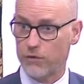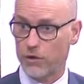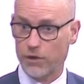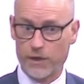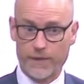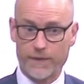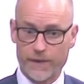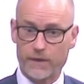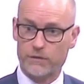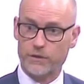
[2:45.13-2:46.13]
roll, and then
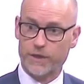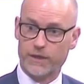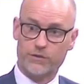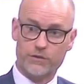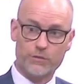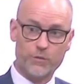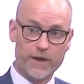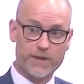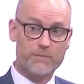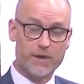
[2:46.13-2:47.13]
they don't look into
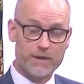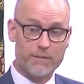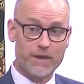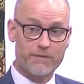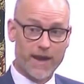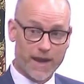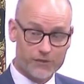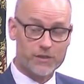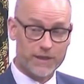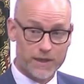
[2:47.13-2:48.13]
where the money may have
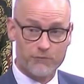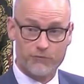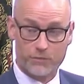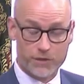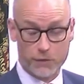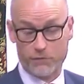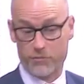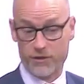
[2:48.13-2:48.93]
actually come from. So if a